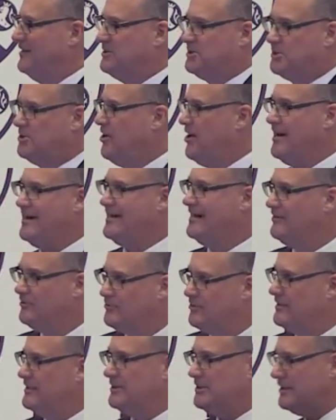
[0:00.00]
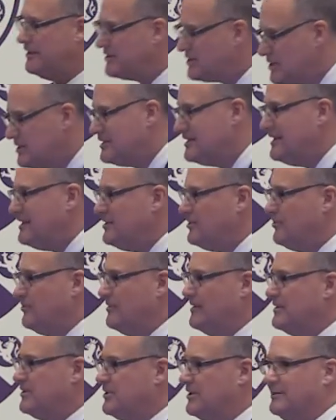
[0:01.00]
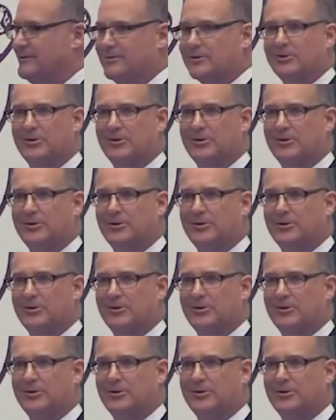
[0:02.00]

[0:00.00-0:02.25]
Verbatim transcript: It's not increasing, it's decreasing.